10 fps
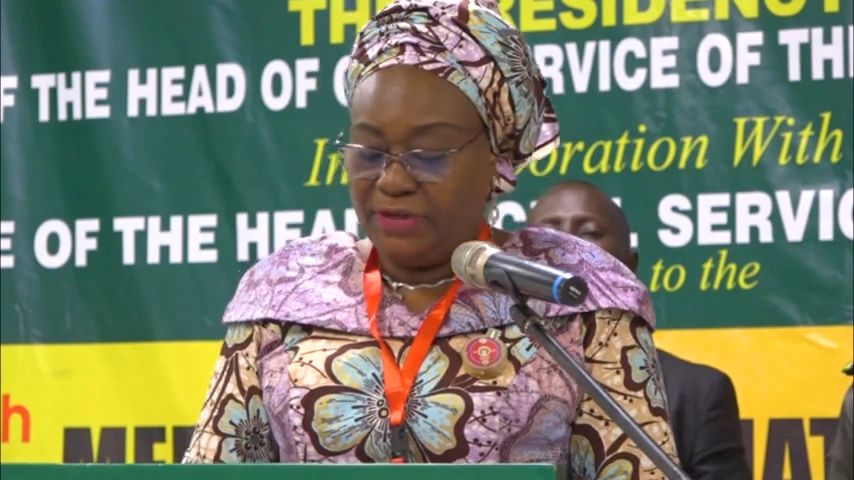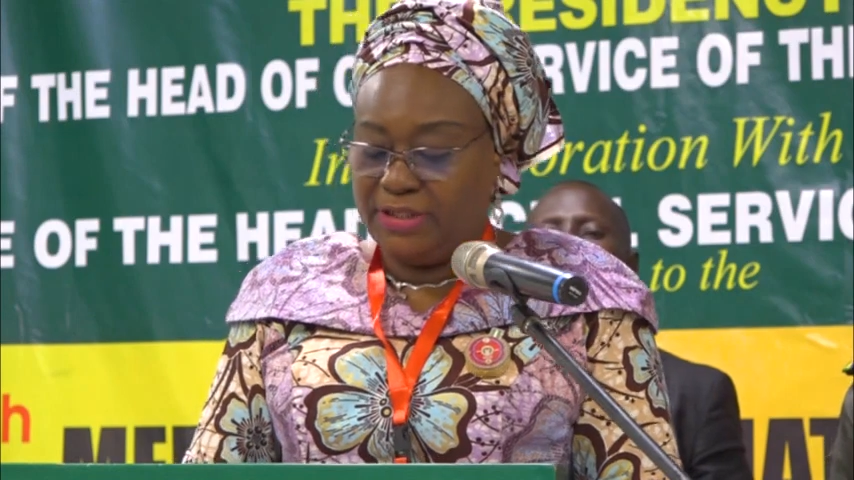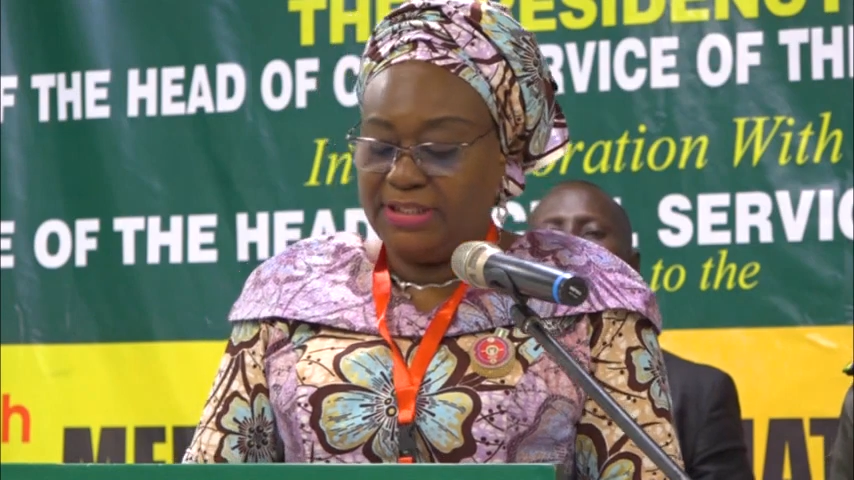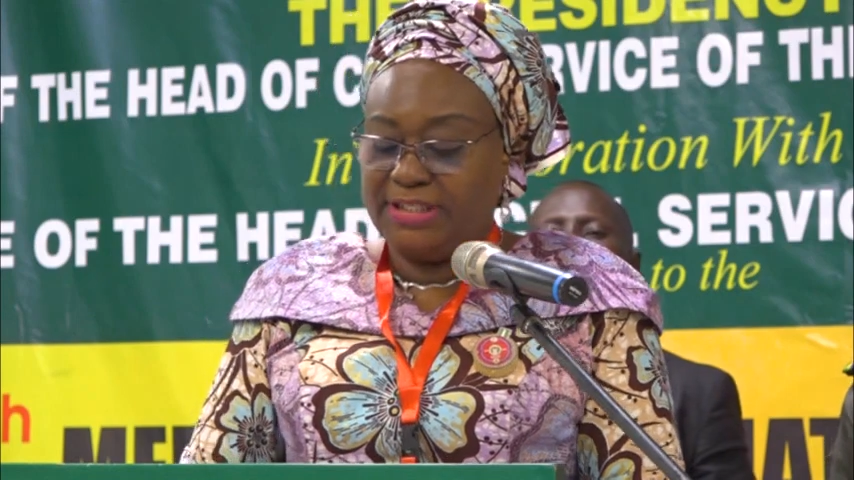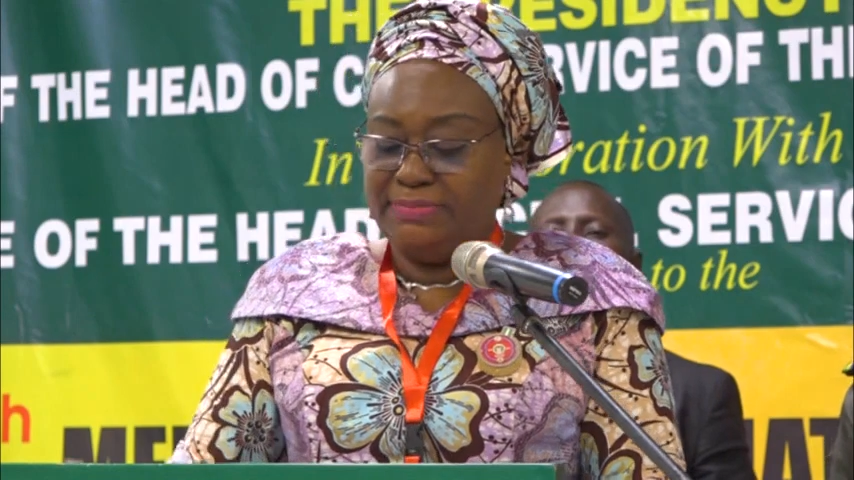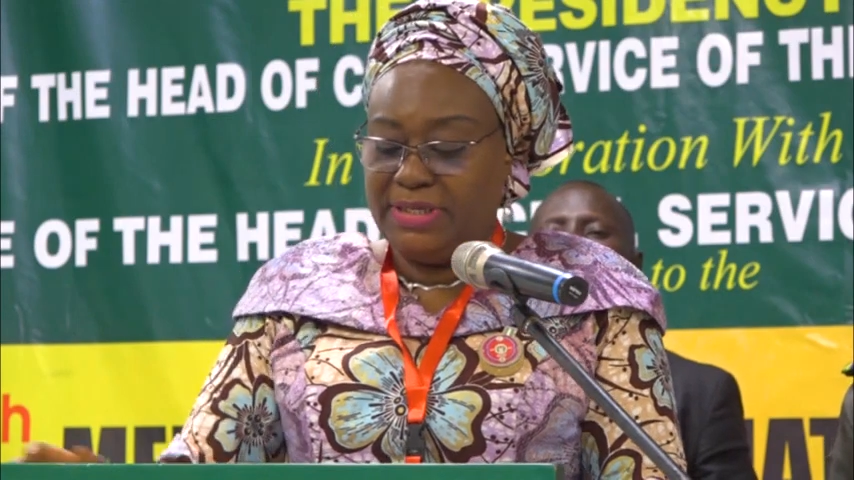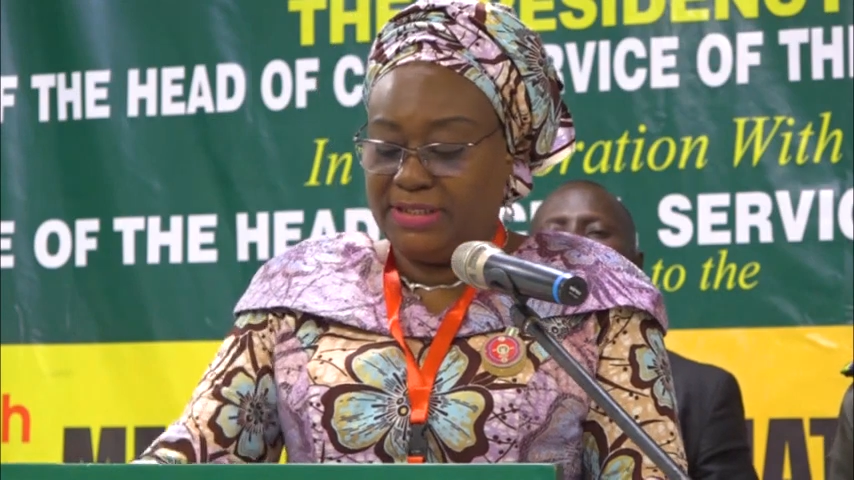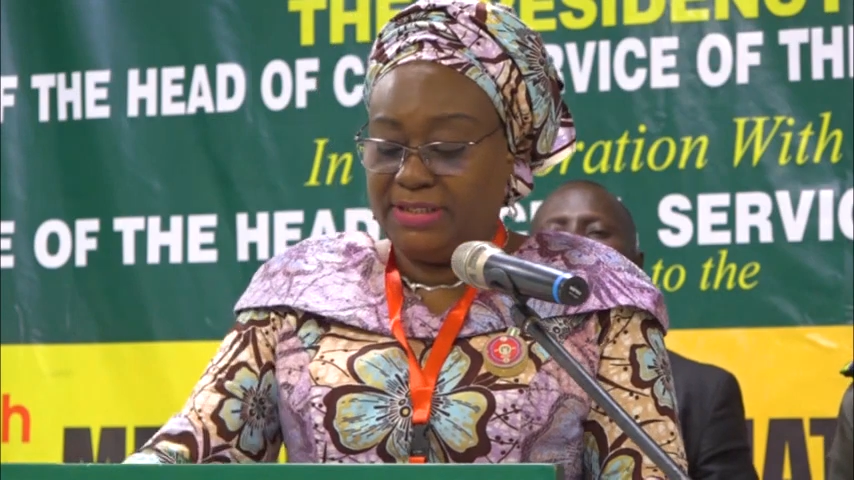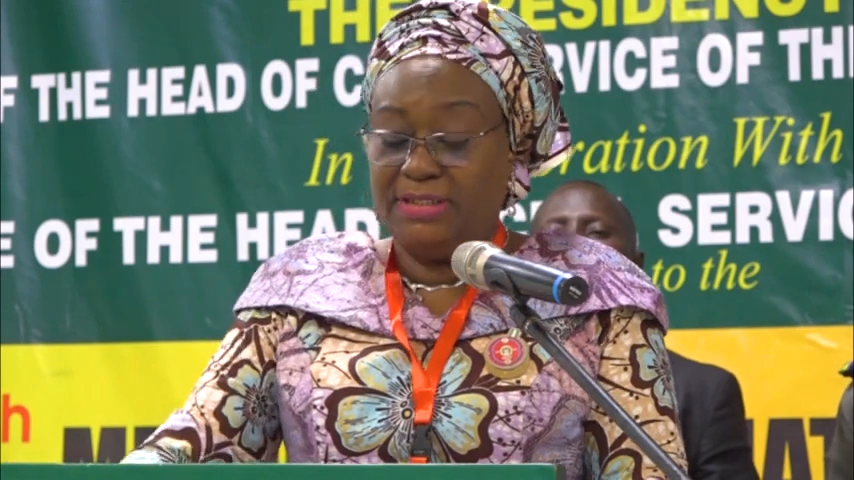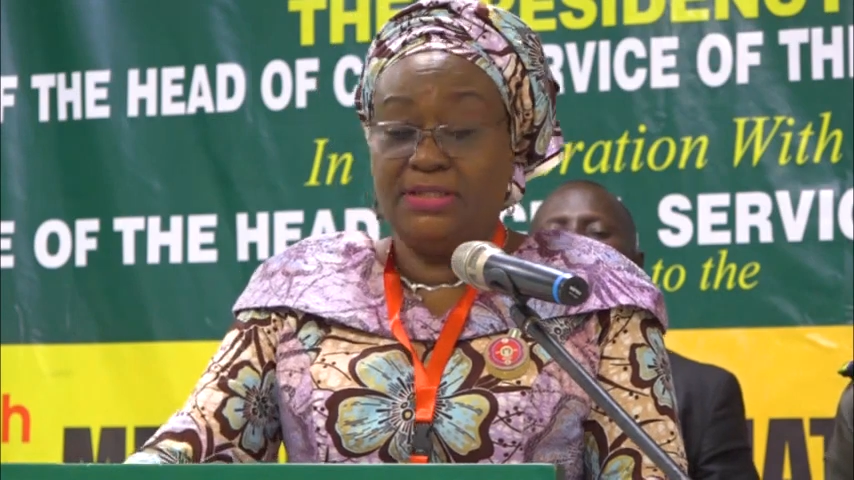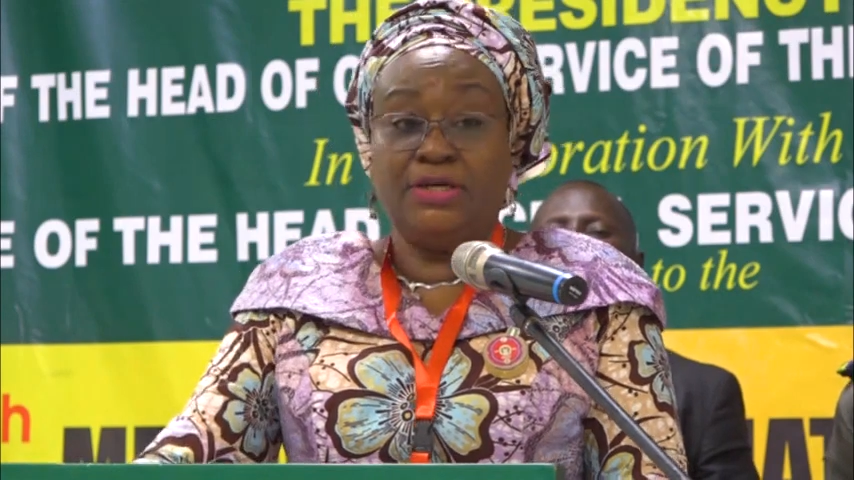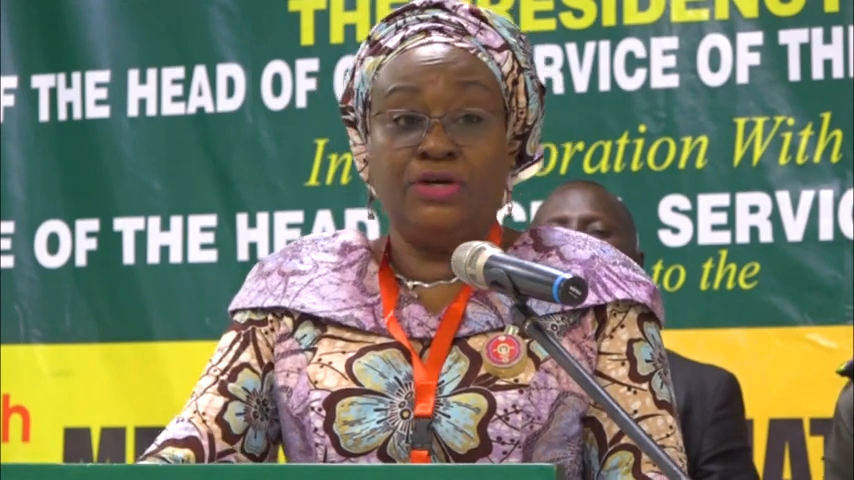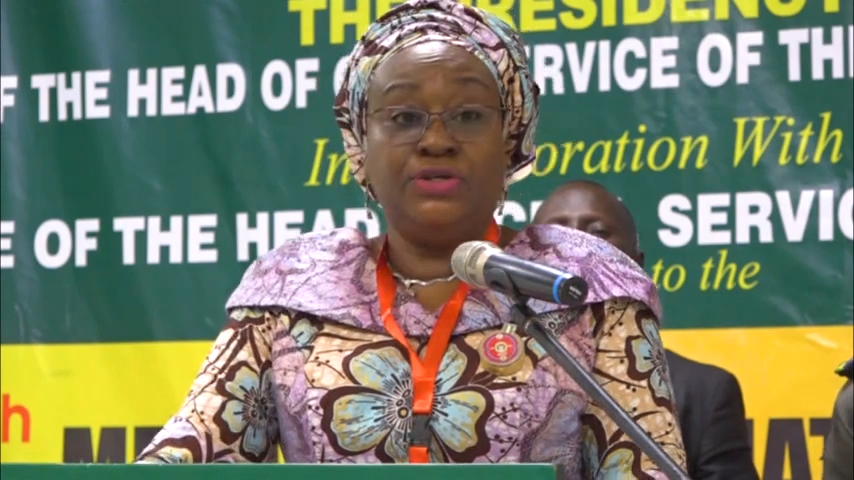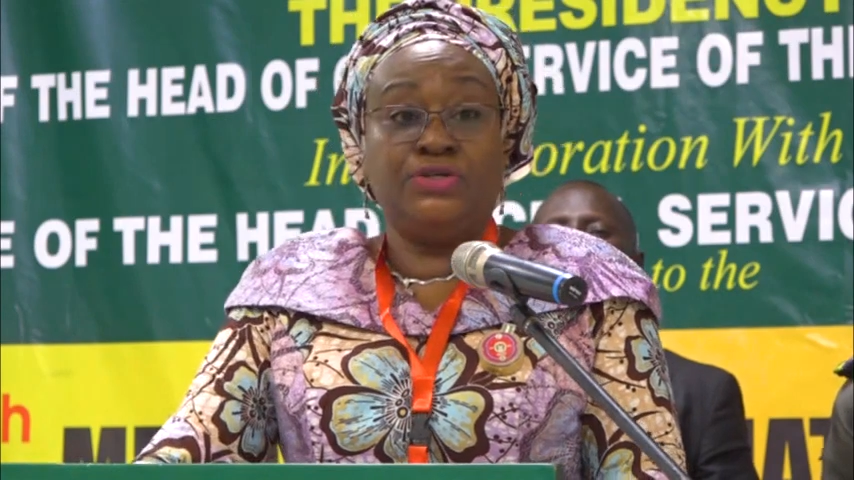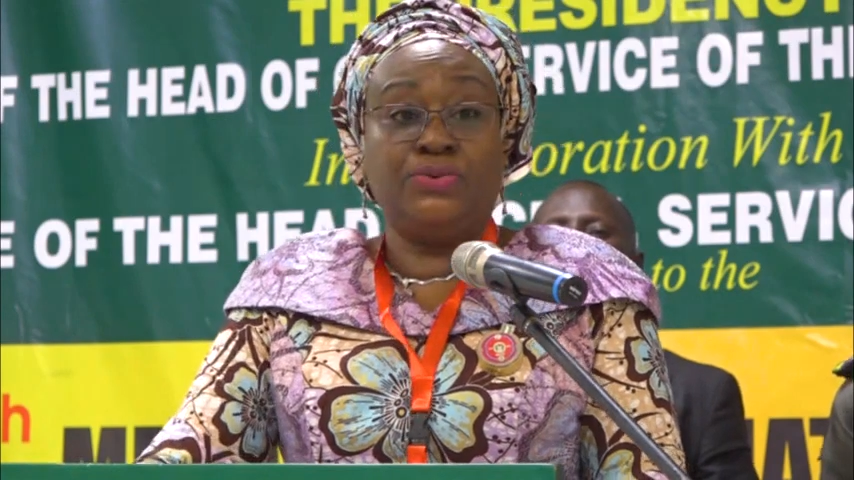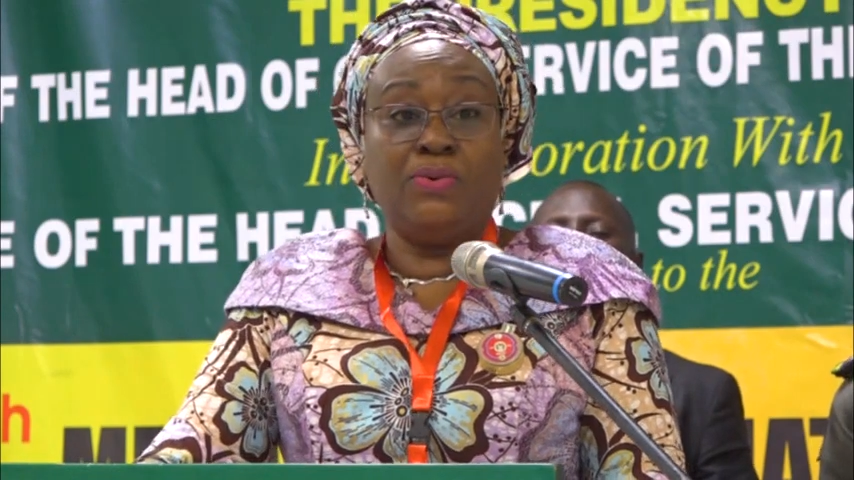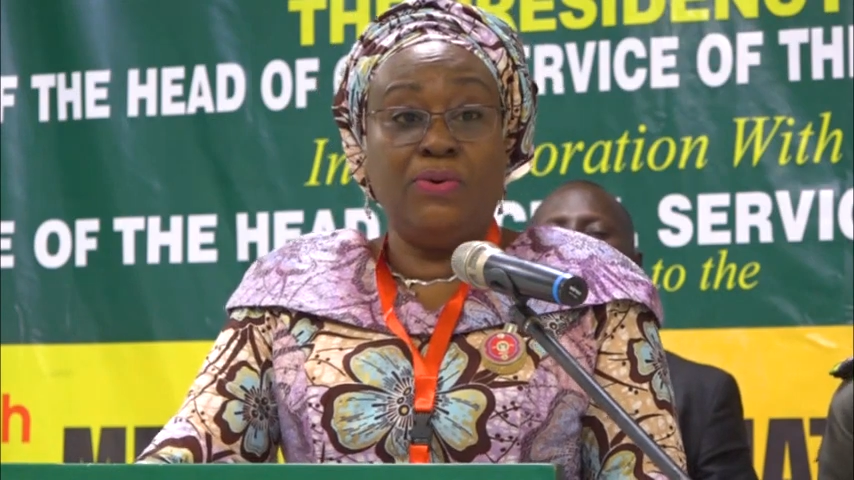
for this meeting to